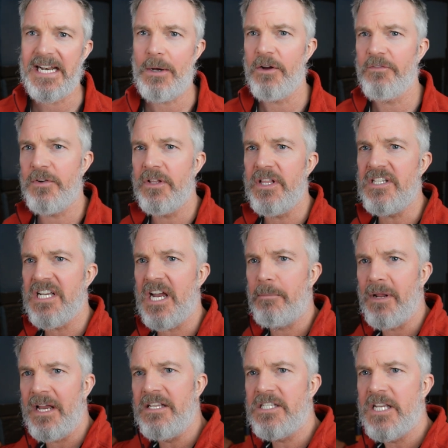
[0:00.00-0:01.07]
Now, I flew these
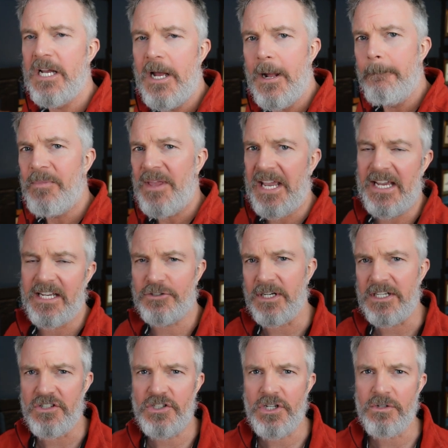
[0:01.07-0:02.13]
airplanes here,
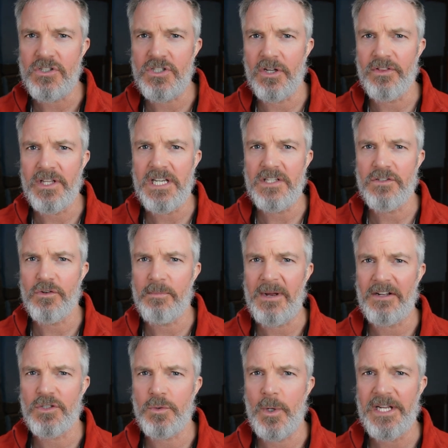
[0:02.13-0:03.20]
trained students on these for
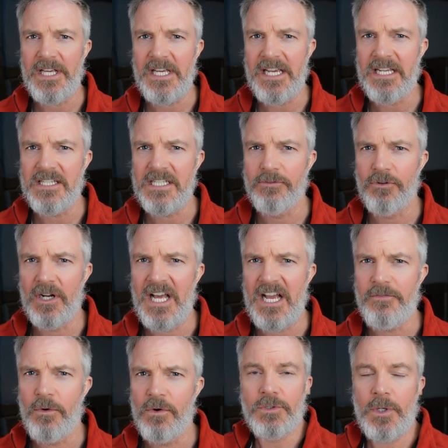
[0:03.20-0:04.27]
about 20 years in the Royal Air
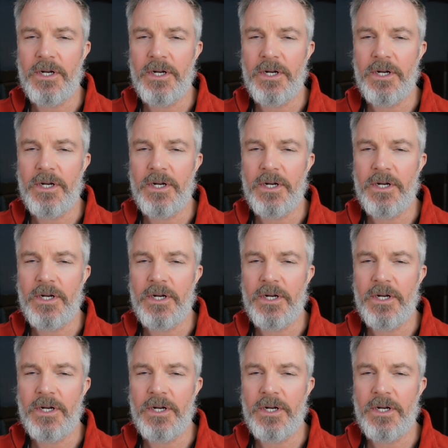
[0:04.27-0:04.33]
Force.